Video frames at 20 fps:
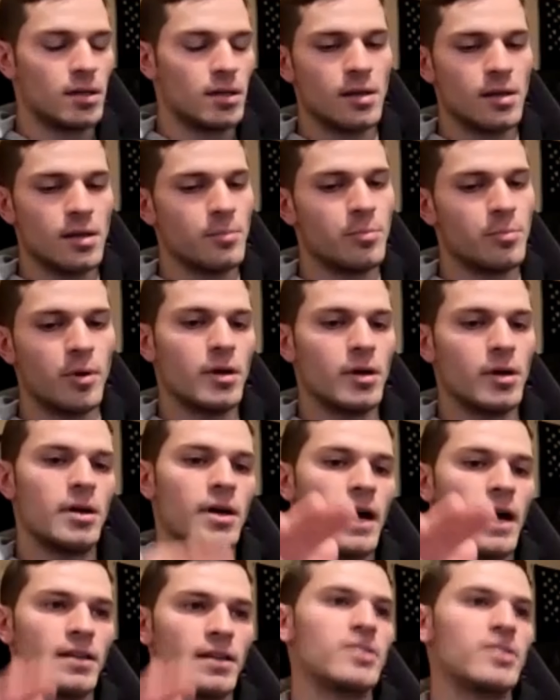But
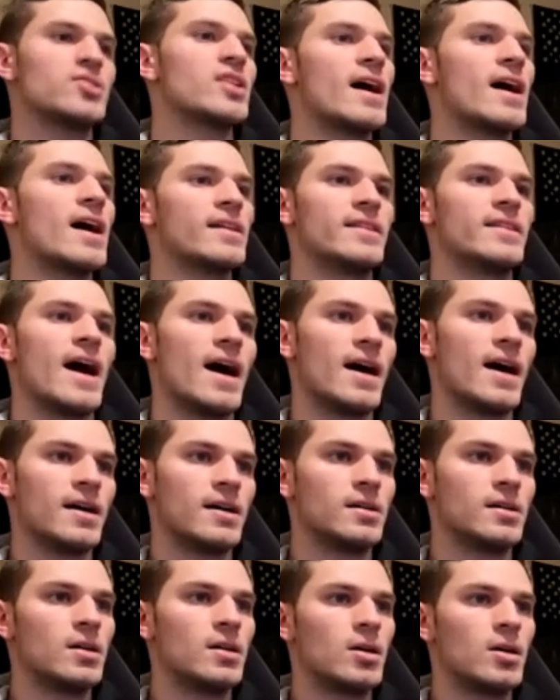at least I had that.
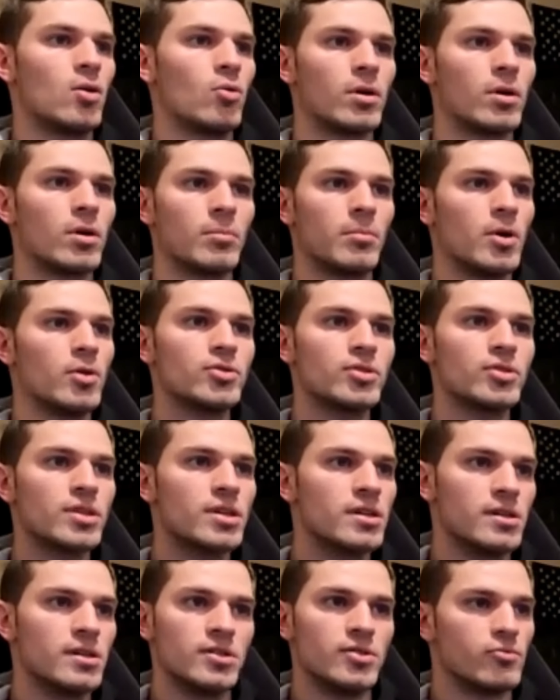Where most
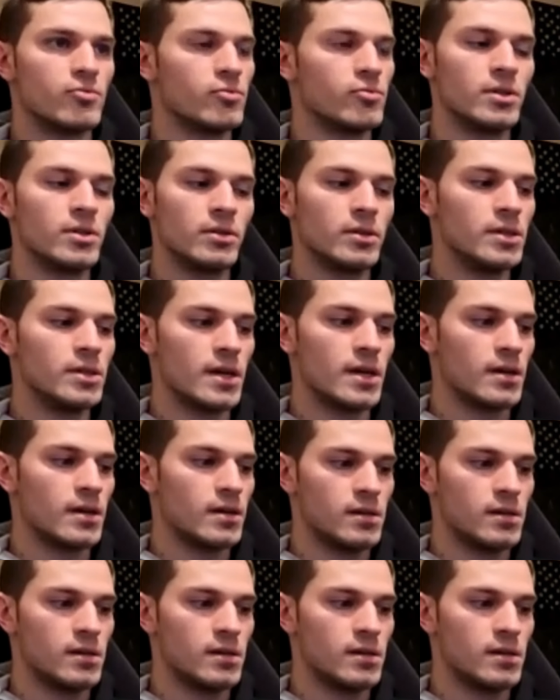kids really,